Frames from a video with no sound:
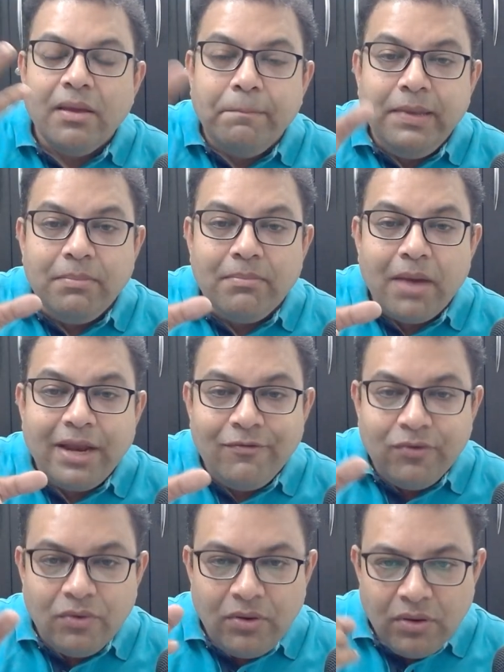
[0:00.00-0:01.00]
Be
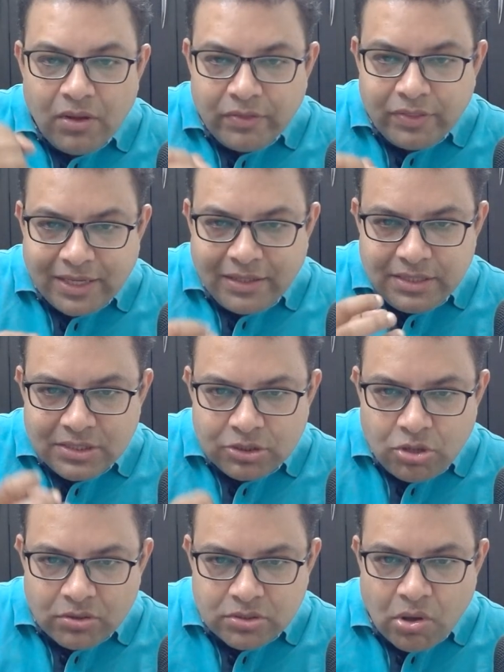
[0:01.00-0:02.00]
mindful that these
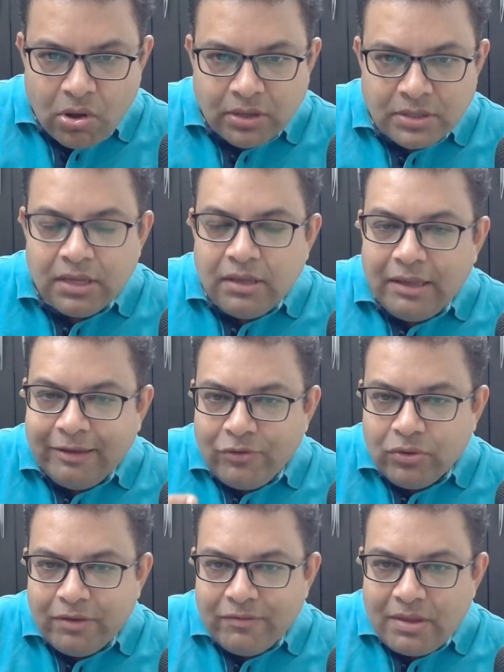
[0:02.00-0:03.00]
thoughts, if
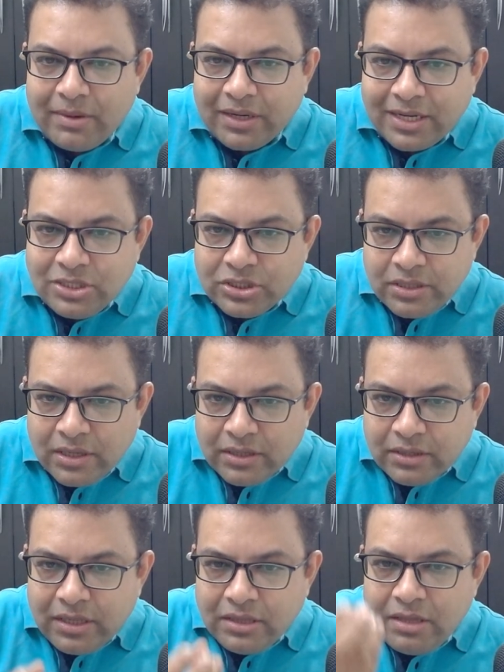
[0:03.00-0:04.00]
you give them attention,
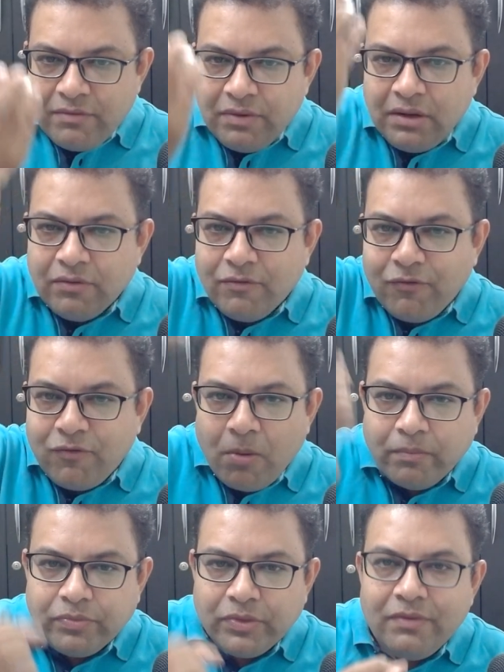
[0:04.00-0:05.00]
then they will
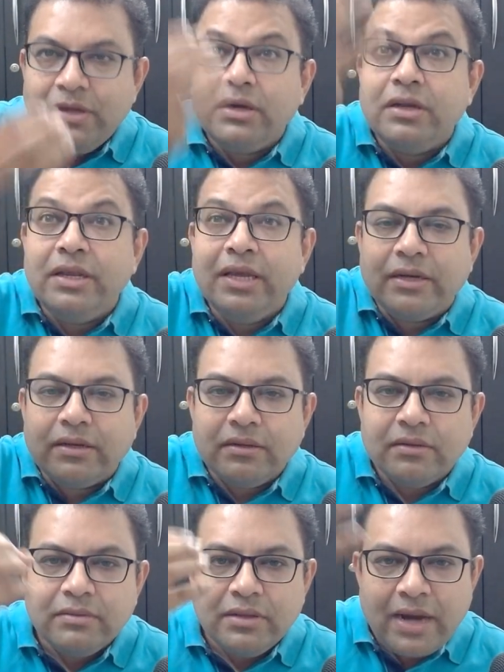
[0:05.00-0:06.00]
form, they will create,
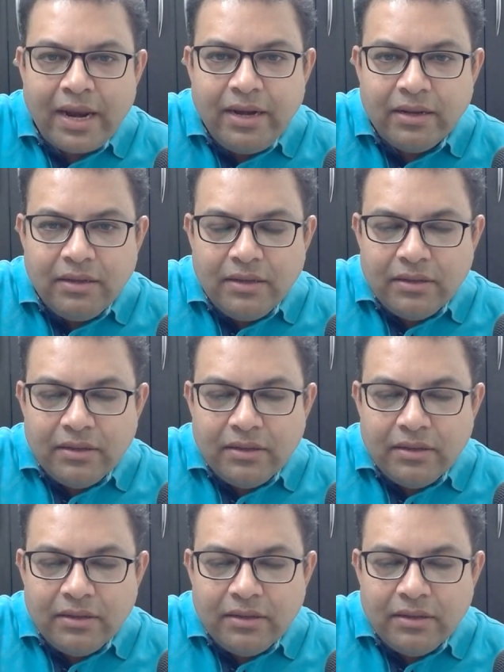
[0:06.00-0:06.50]
right?